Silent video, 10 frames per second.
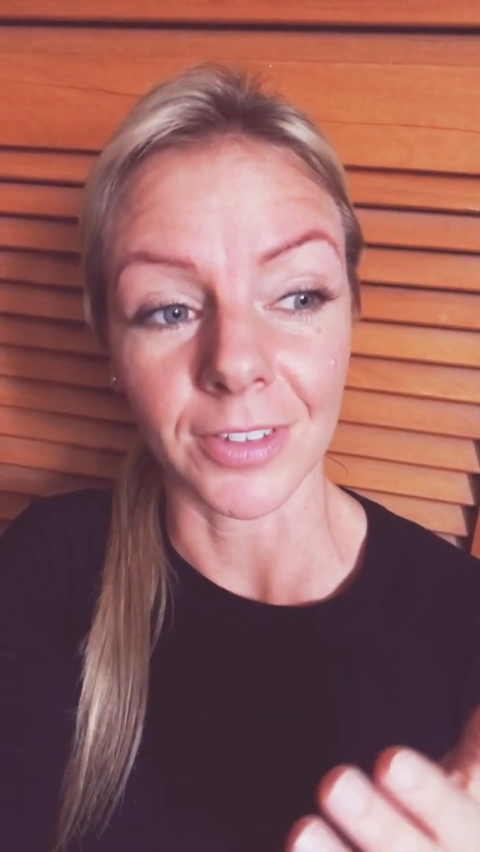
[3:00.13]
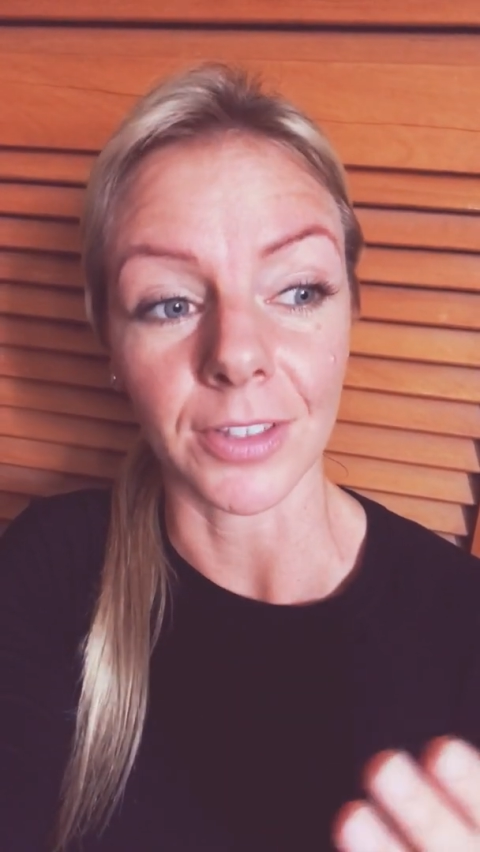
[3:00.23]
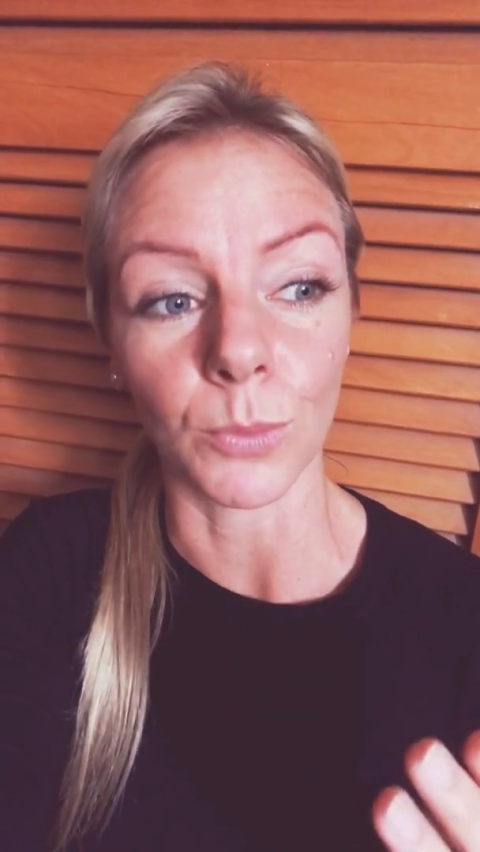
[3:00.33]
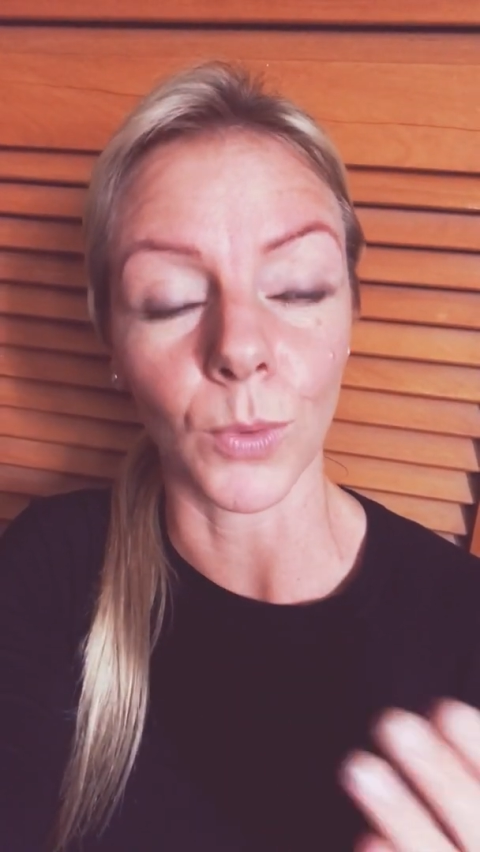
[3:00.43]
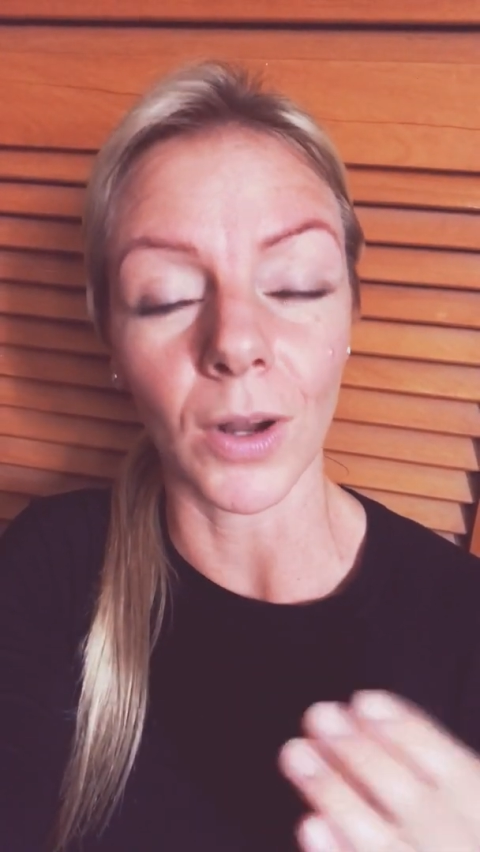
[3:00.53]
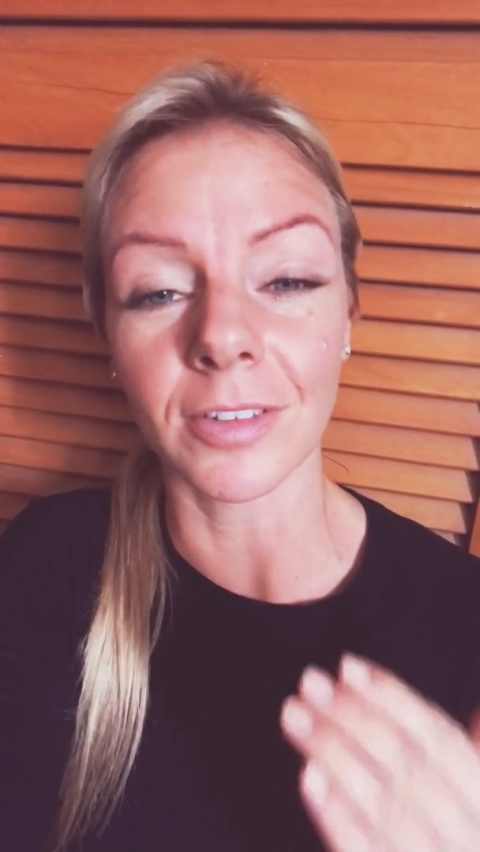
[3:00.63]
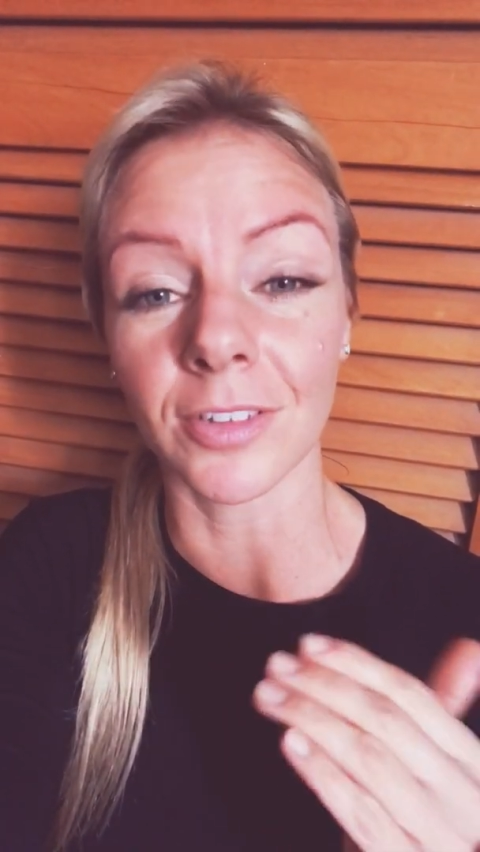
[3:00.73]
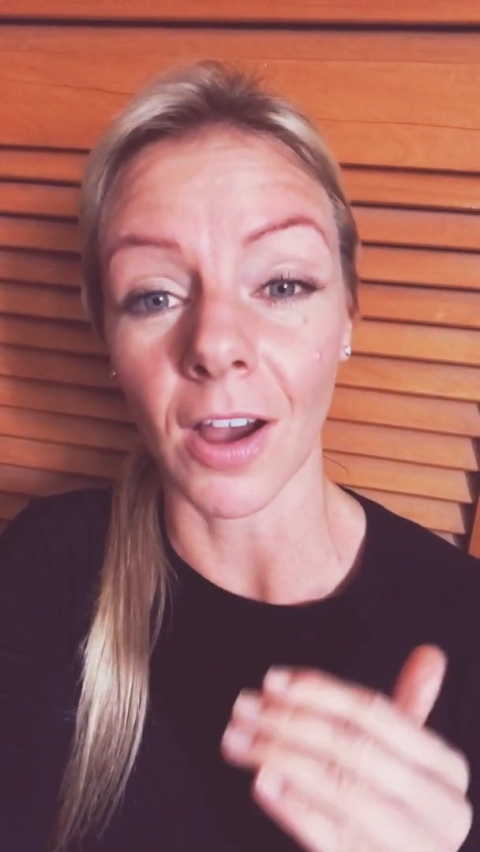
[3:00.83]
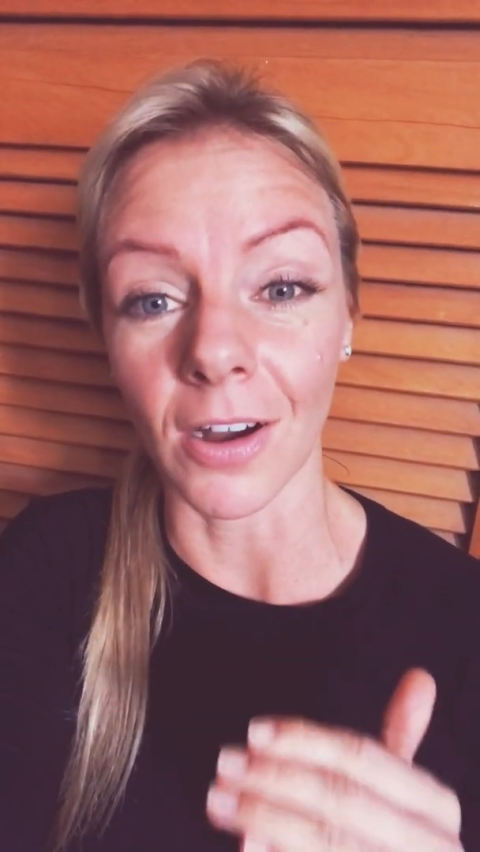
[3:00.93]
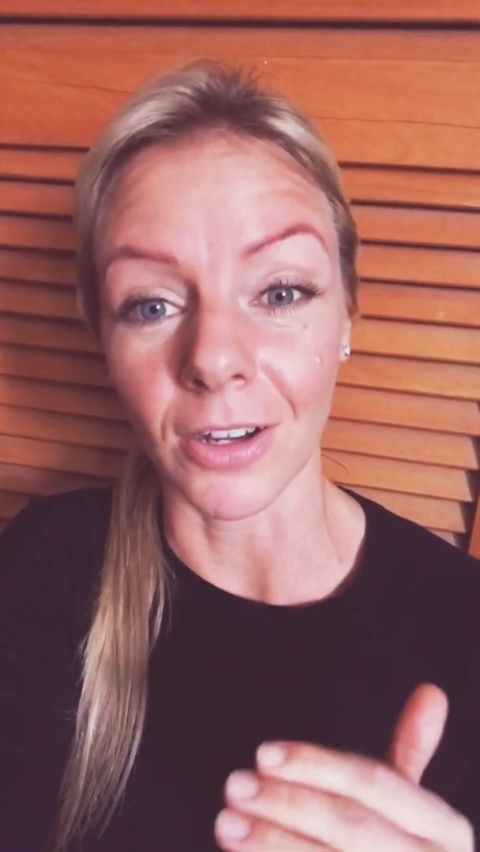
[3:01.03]
the world is
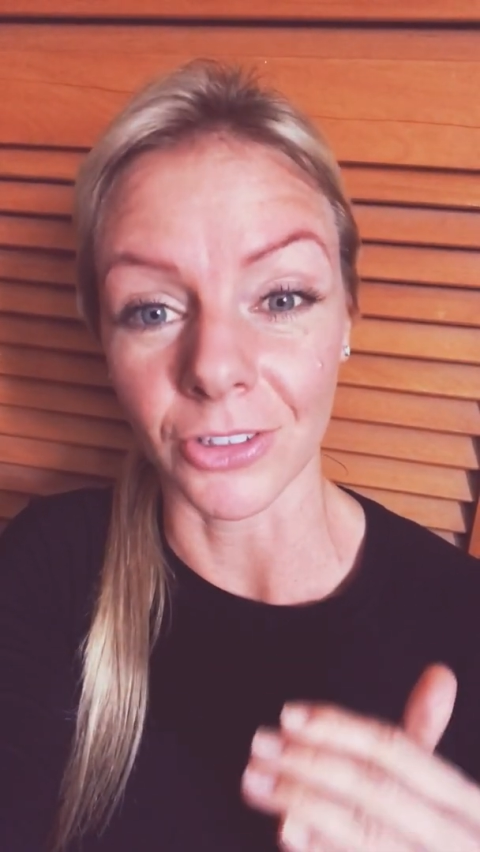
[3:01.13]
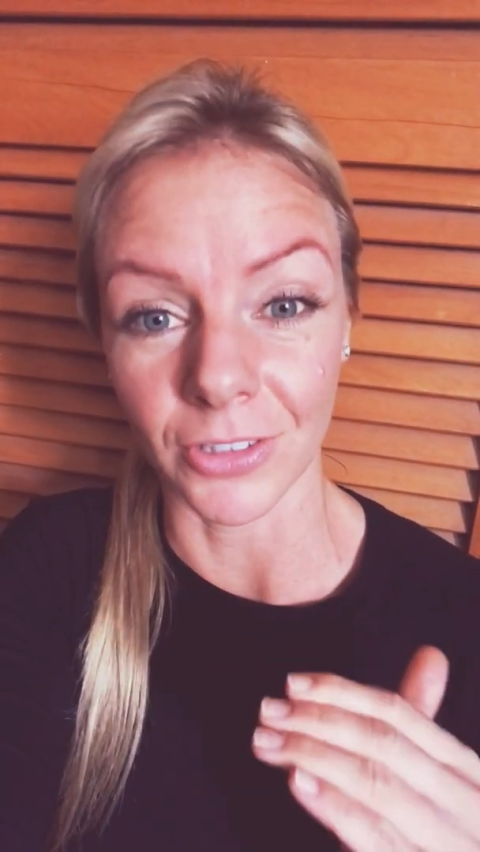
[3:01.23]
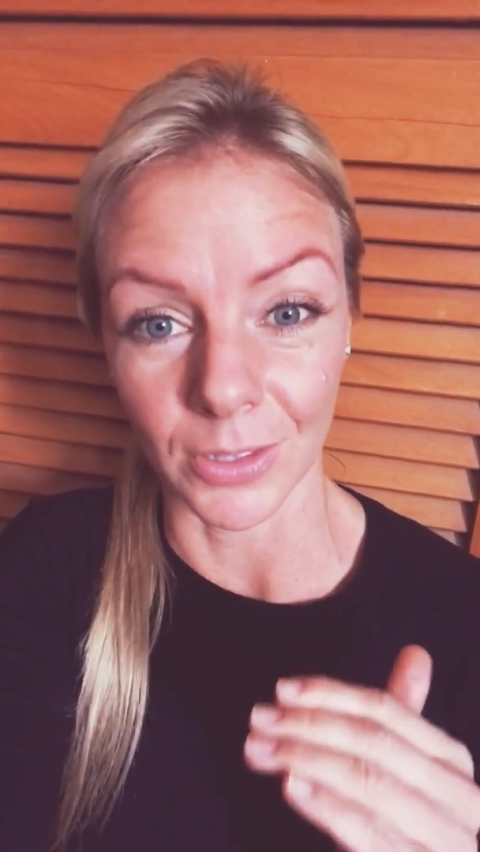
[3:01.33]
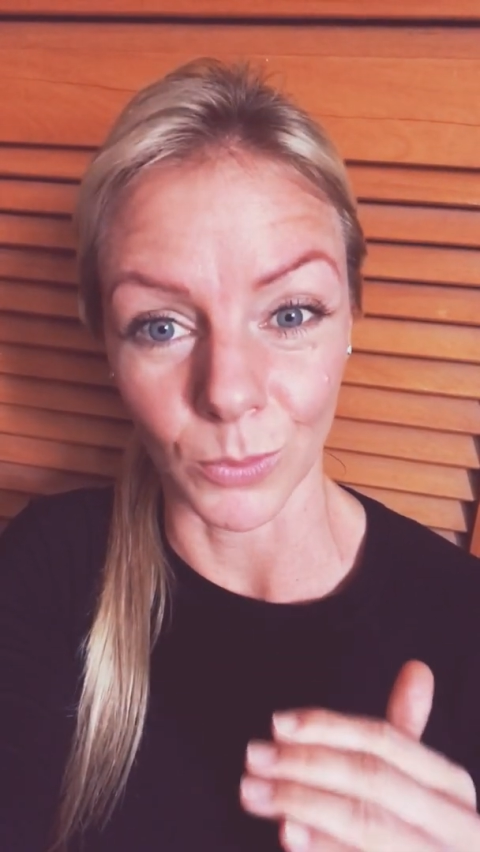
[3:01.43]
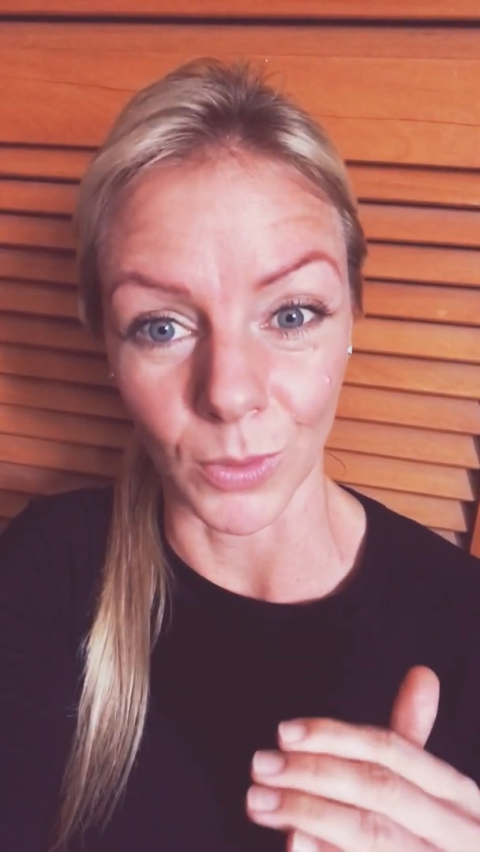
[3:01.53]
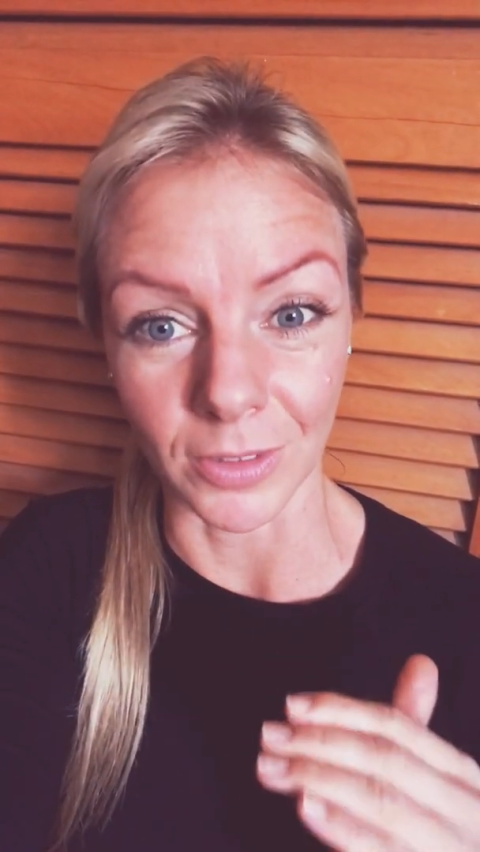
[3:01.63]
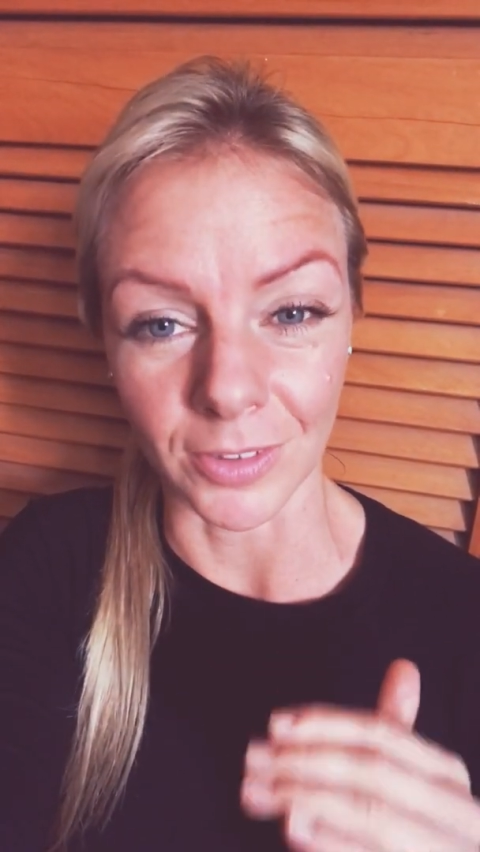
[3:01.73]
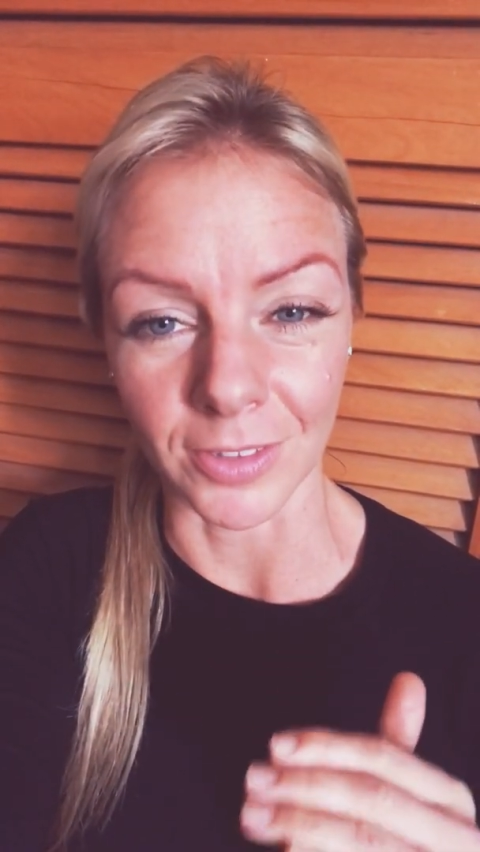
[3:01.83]
harsh and the world is